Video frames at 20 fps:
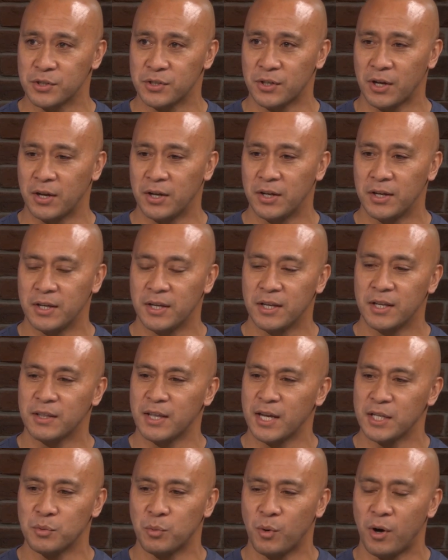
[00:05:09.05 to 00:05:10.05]
So
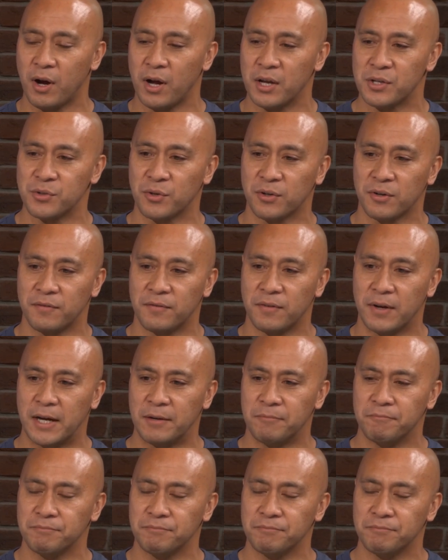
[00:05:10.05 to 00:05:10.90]
that's why I sort of,